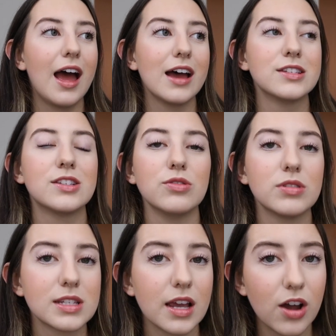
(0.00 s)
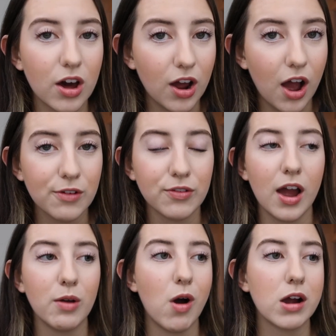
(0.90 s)
As soon as I got off,
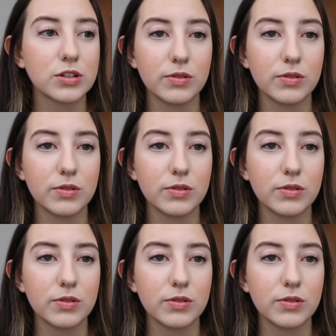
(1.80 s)
I walked